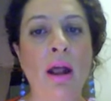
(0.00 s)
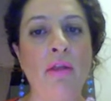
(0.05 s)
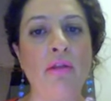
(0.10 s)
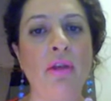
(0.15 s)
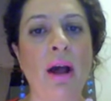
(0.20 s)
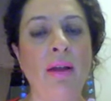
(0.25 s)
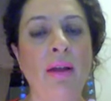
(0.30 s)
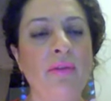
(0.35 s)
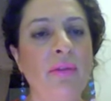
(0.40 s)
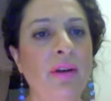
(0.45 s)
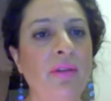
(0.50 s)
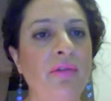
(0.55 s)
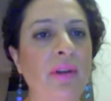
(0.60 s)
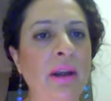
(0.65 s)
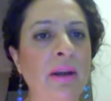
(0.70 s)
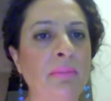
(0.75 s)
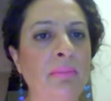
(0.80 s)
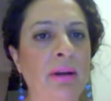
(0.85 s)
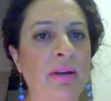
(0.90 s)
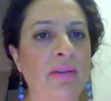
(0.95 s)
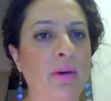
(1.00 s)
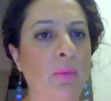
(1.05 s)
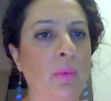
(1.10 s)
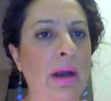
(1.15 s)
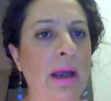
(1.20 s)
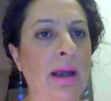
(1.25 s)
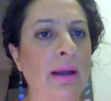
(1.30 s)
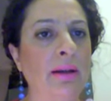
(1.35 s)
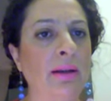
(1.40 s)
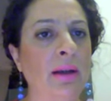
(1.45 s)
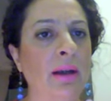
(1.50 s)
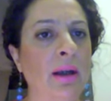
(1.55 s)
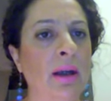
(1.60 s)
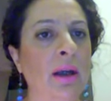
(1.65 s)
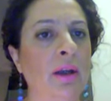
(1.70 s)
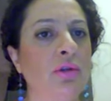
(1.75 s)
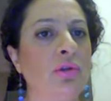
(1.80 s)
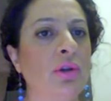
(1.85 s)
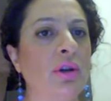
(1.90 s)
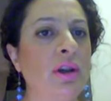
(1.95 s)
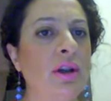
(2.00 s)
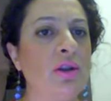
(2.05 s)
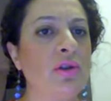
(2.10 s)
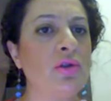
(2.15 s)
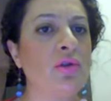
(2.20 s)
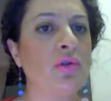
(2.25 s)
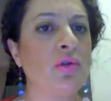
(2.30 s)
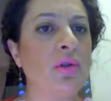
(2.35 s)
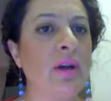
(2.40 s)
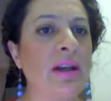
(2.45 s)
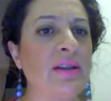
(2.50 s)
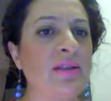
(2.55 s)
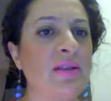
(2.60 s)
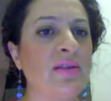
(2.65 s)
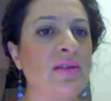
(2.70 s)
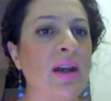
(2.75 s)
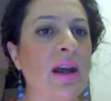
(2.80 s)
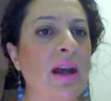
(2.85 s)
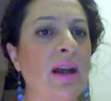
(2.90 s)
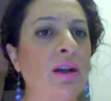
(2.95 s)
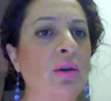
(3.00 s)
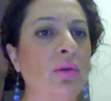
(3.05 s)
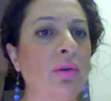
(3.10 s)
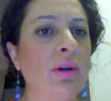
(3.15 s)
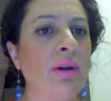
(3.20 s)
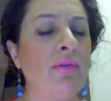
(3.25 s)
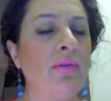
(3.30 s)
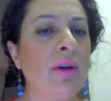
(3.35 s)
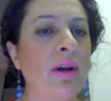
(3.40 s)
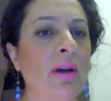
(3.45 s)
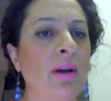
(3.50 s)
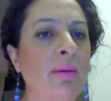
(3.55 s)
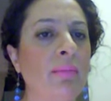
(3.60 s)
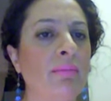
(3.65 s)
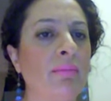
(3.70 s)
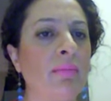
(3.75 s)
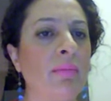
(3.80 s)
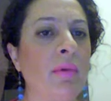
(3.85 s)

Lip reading: The other thing, by the way, you can do, as I say, look at the